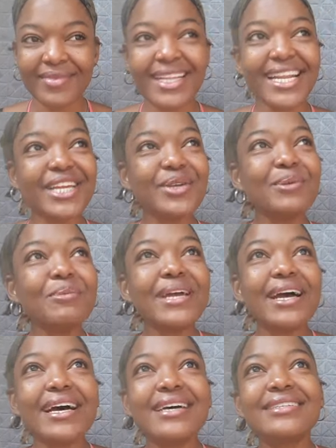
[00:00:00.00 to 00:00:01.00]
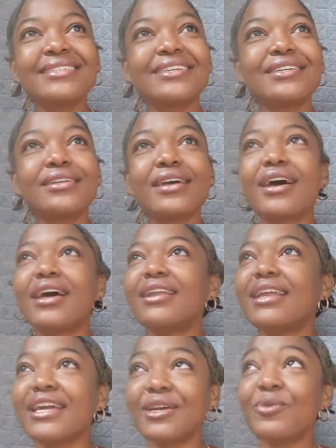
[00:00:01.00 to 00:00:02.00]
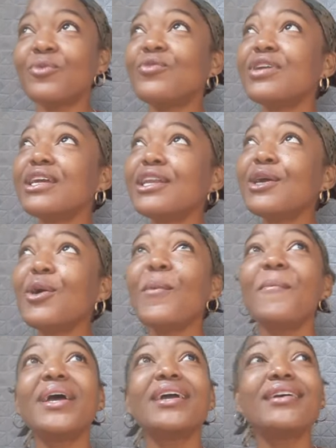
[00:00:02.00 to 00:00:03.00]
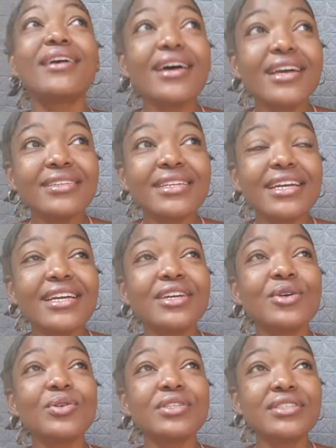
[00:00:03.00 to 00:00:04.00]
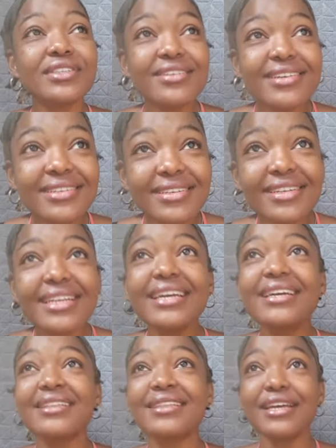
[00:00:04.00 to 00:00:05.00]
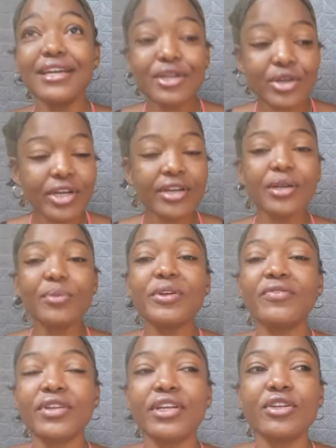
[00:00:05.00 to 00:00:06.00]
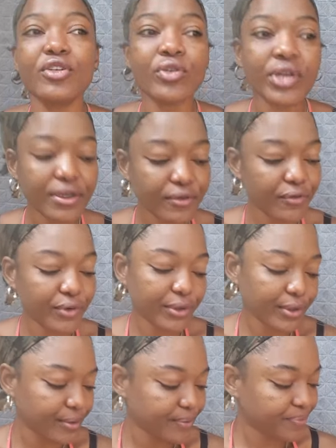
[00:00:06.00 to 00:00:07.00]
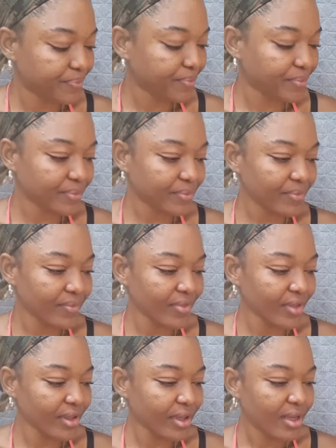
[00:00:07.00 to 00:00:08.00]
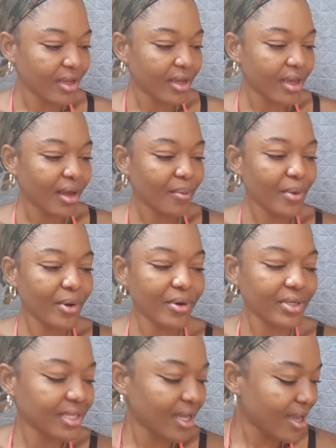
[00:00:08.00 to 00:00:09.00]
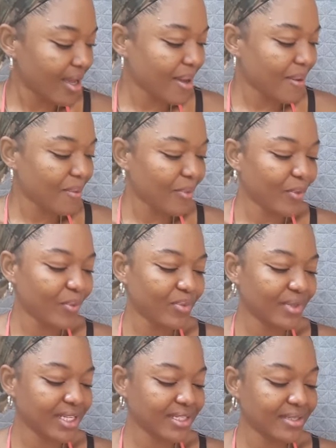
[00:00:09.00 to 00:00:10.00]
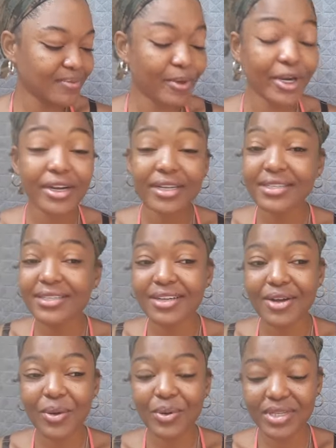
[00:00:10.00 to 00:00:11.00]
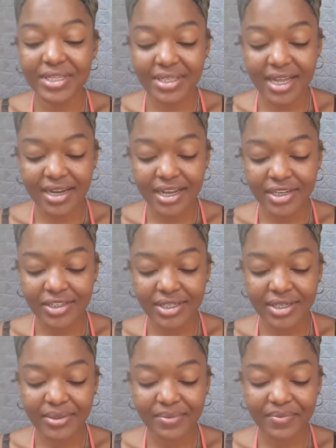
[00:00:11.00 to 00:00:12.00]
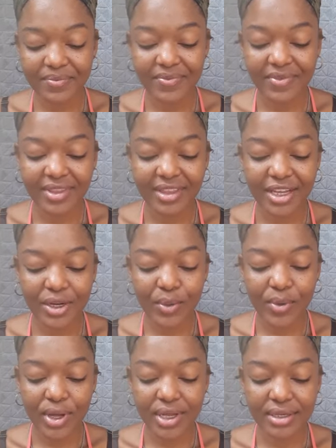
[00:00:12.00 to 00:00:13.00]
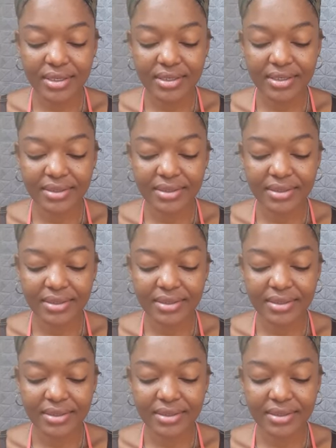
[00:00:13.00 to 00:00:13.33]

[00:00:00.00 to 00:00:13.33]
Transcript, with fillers: like you'll be asking god like really oh my gosh like seriously like thank you you're gonna be feeling grateful about um, this person or this connection. Ten of Wands.